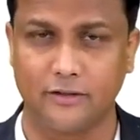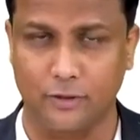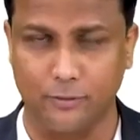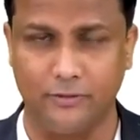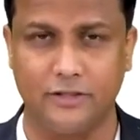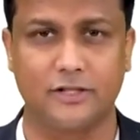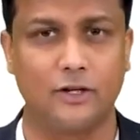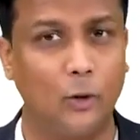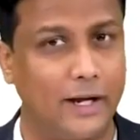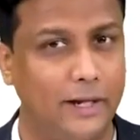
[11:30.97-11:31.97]
So just
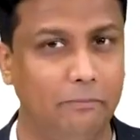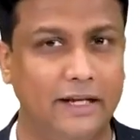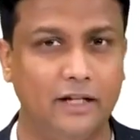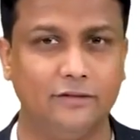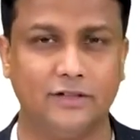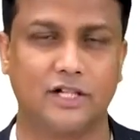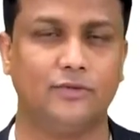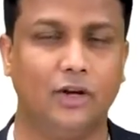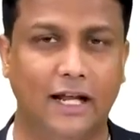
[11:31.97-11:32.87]
look at me here first of all.